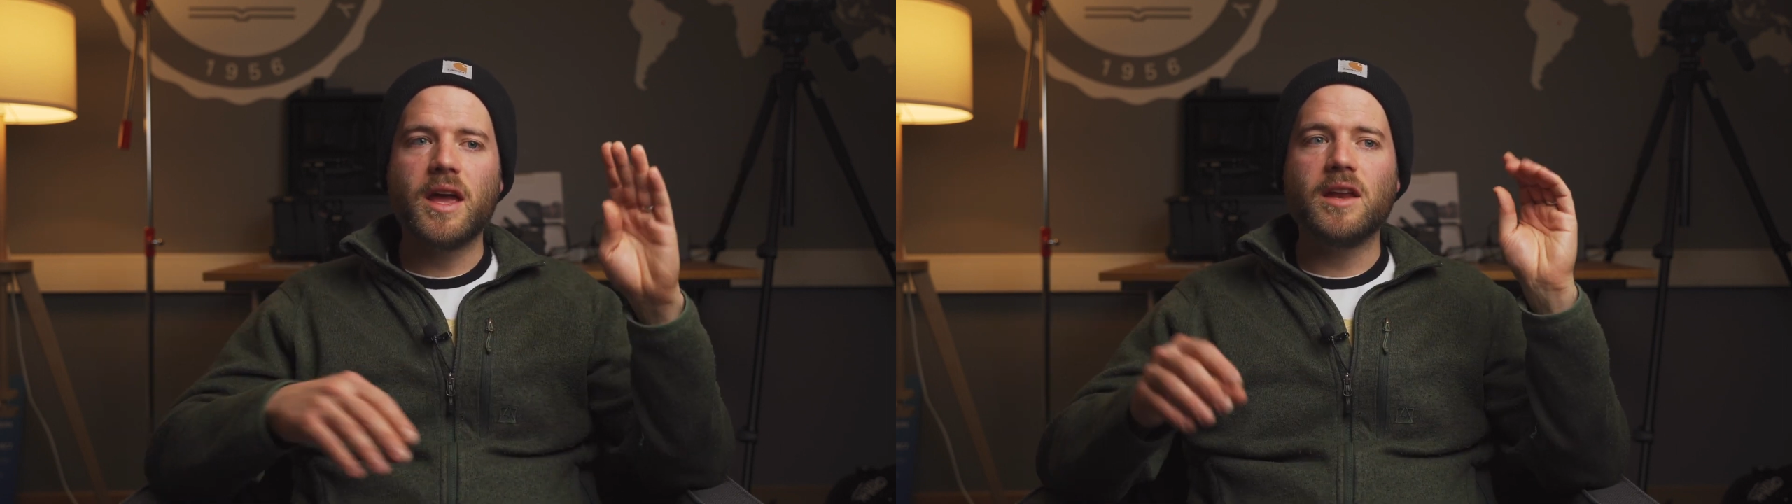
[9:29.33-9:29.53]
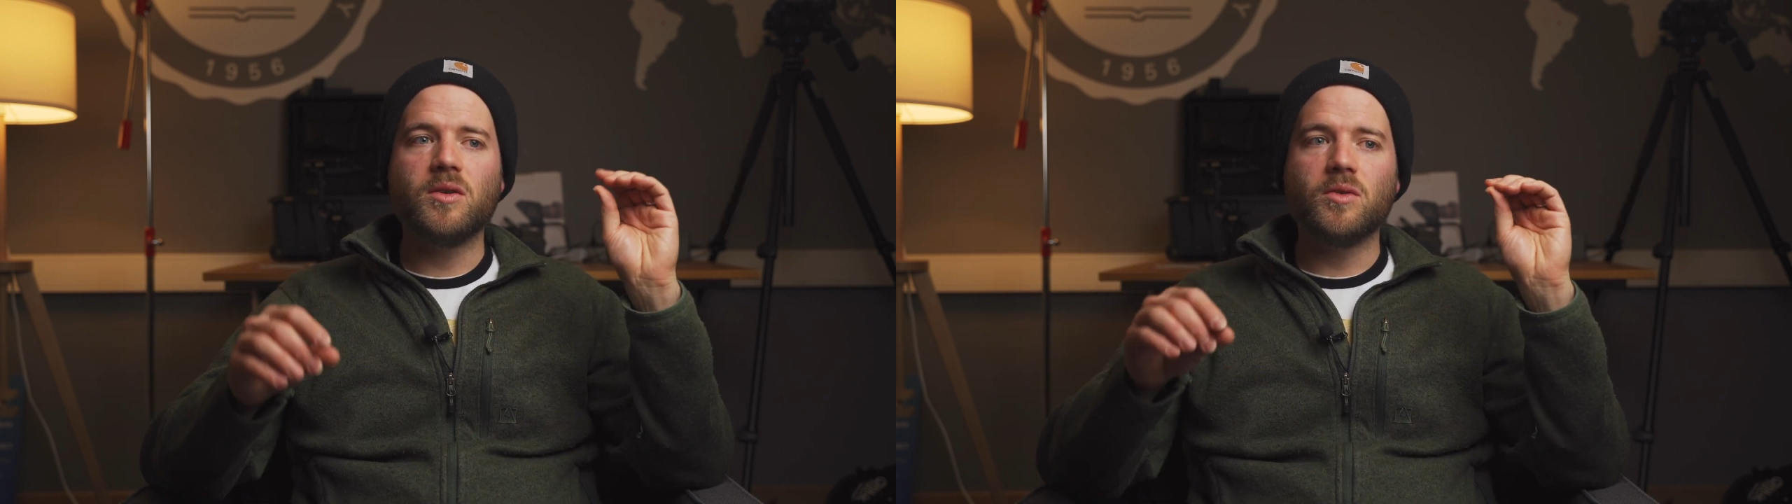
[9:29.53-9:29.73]

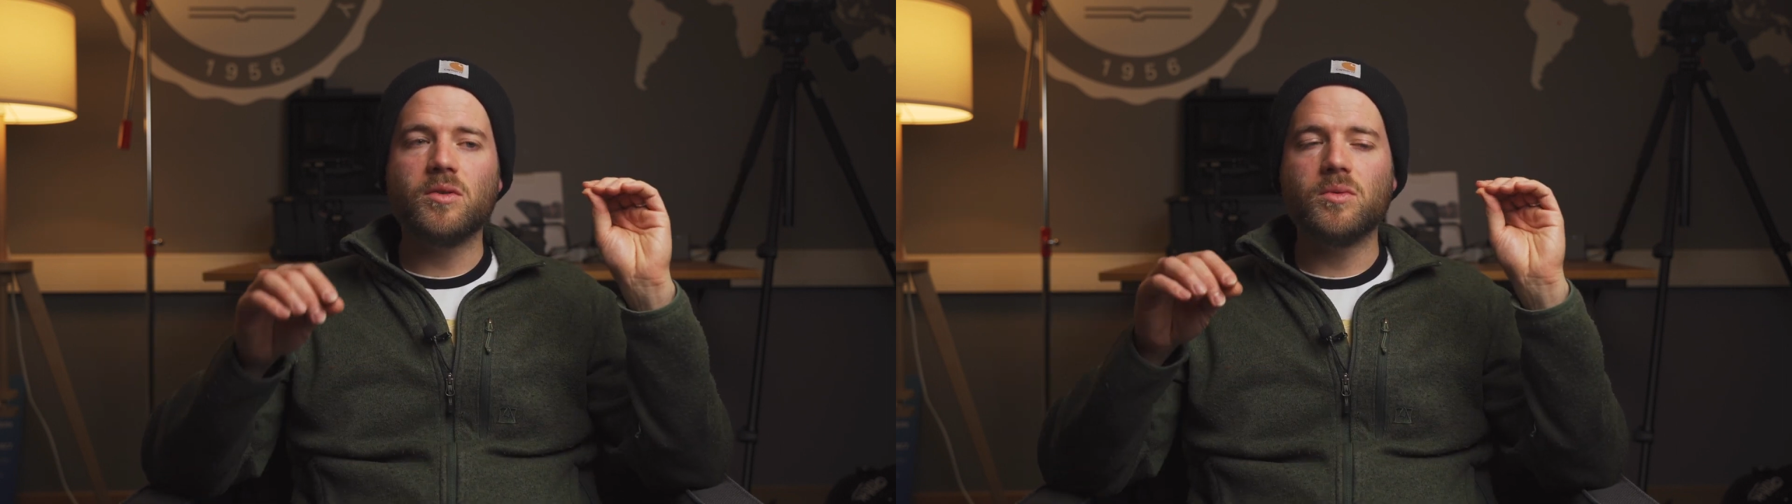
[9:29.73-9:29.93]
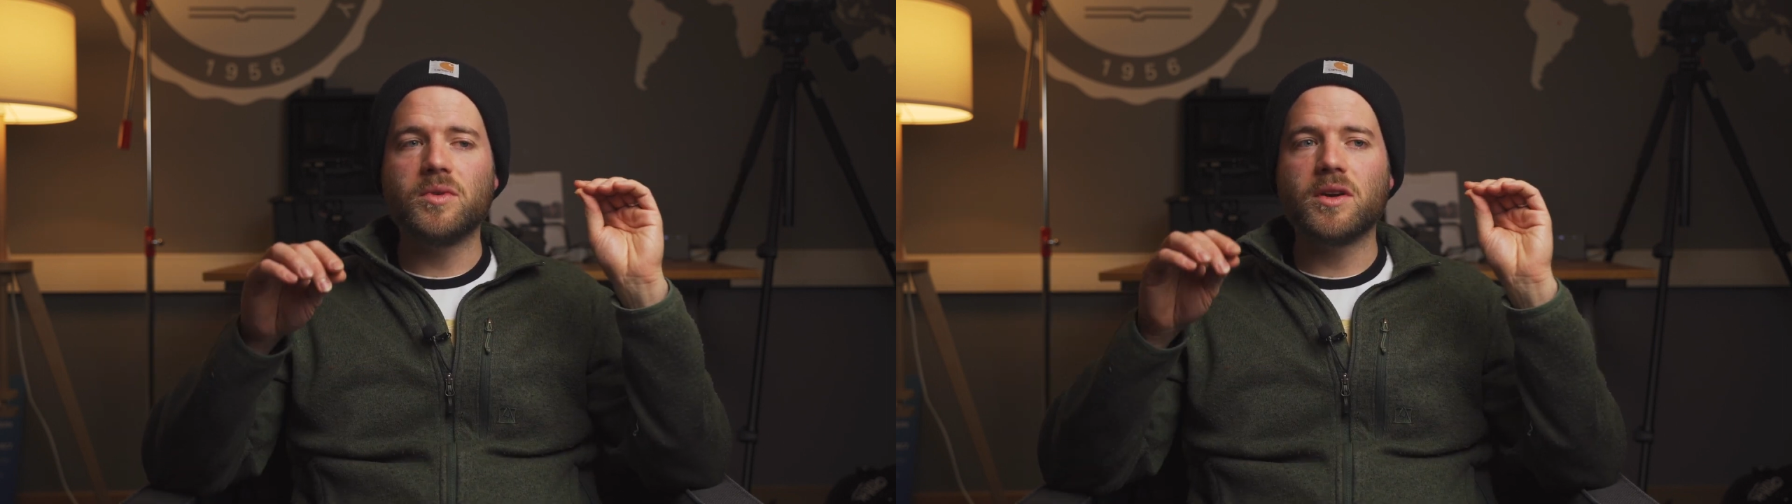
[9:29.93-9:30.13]
and it
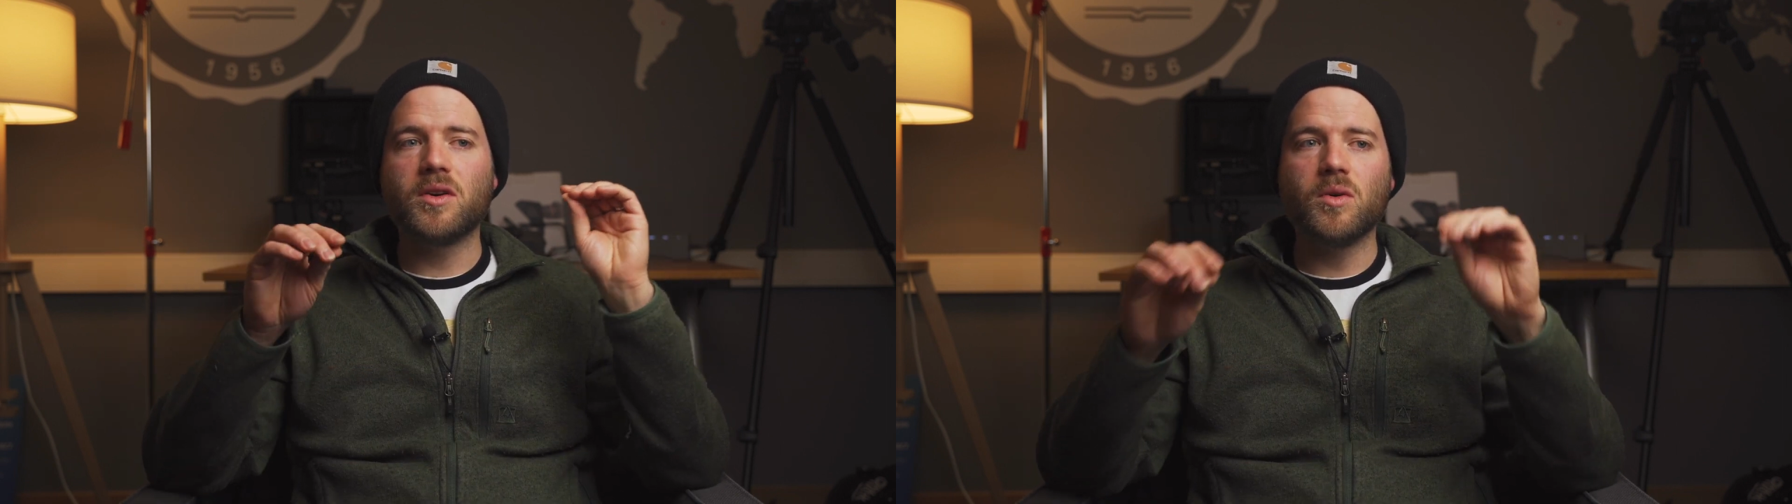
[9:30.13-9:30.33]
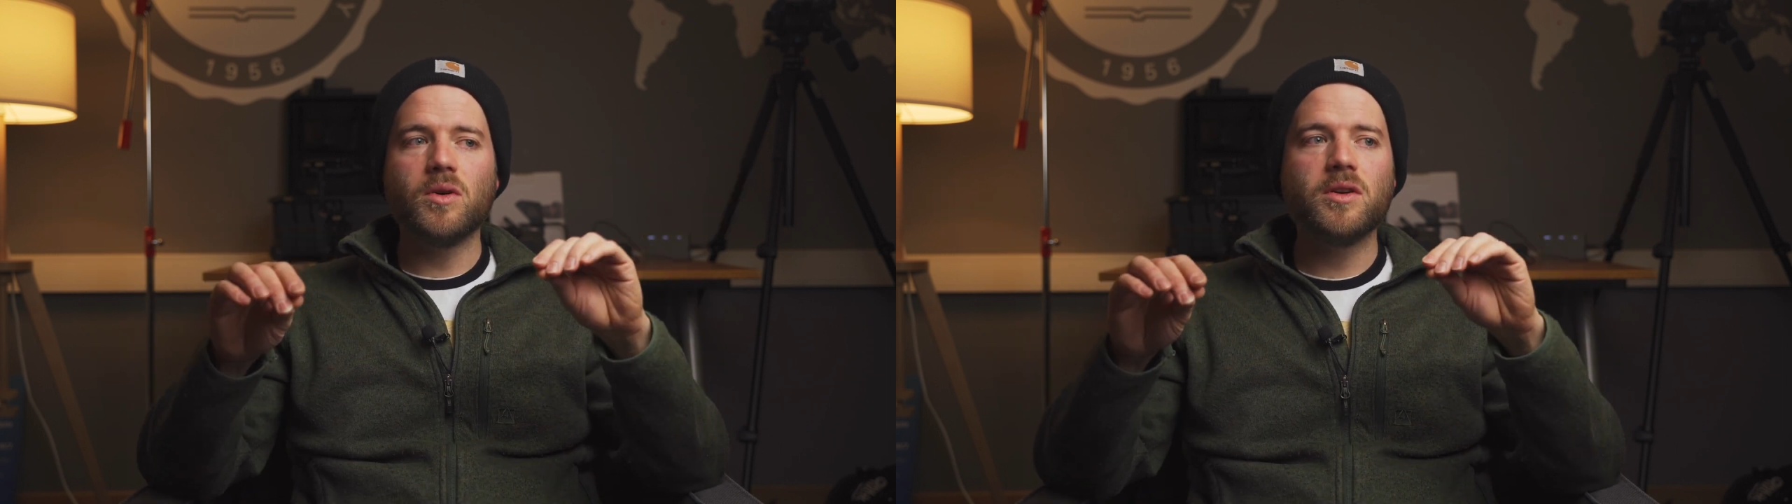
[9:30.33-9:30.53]
will
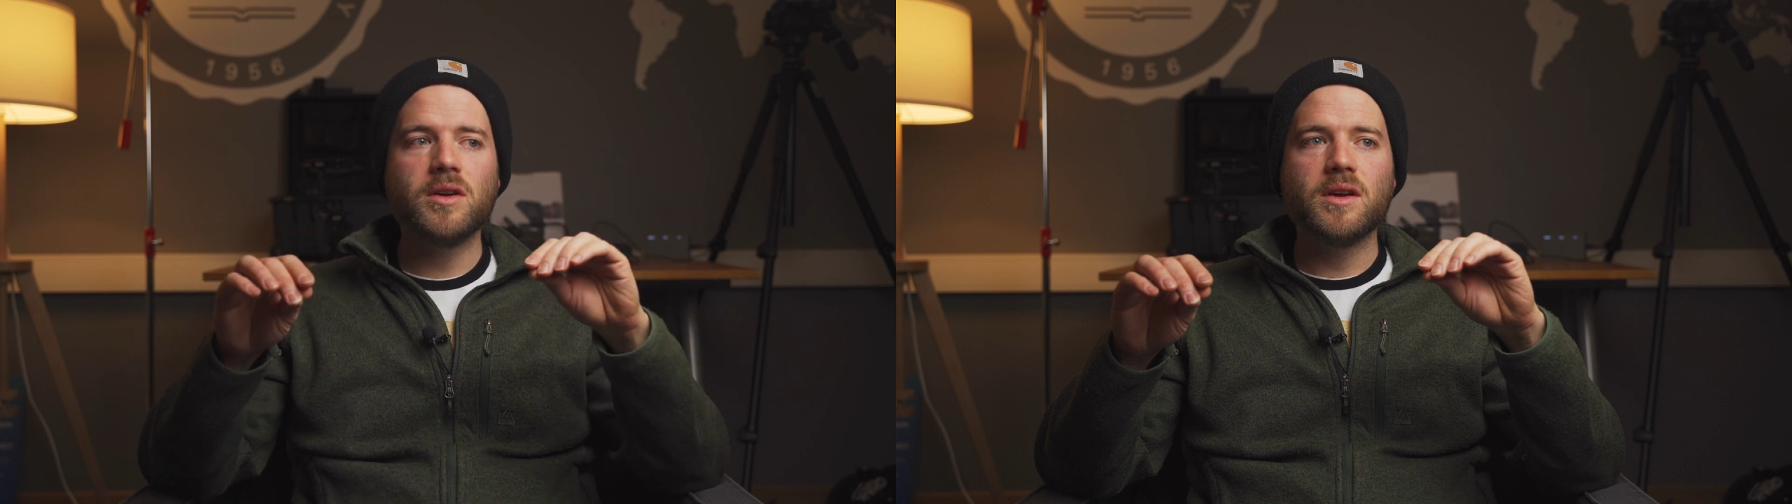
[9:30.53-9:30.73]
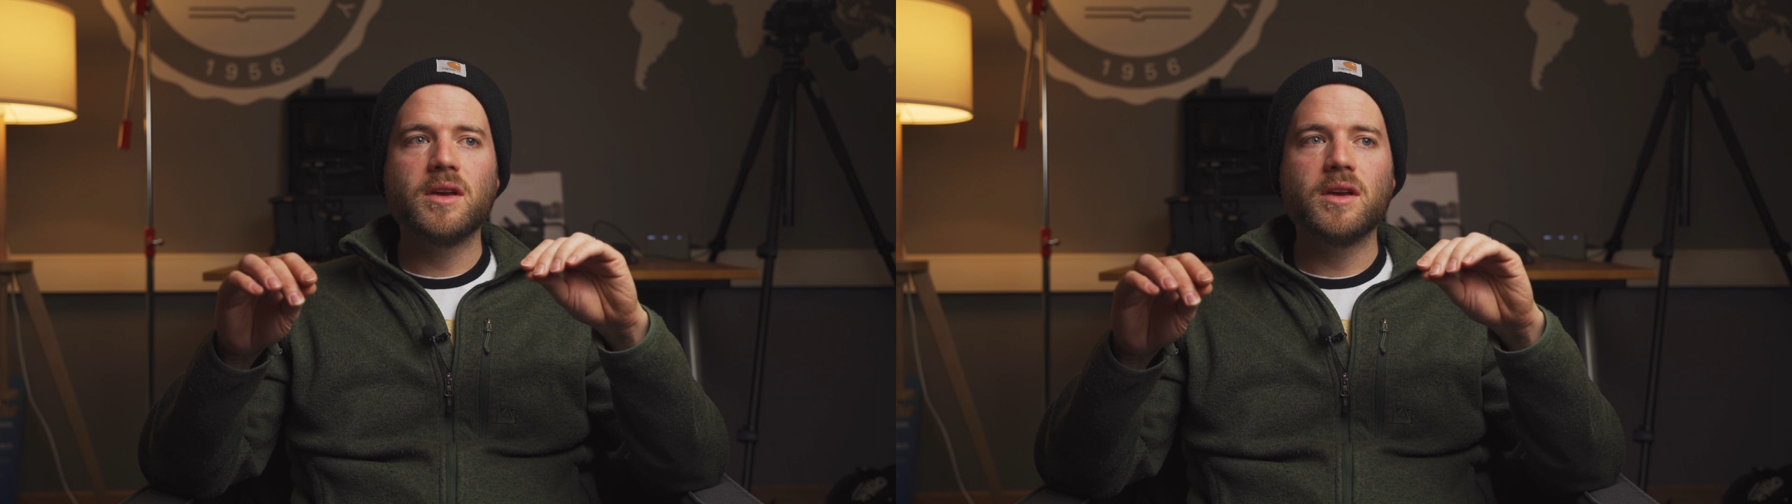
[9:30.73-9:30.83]
record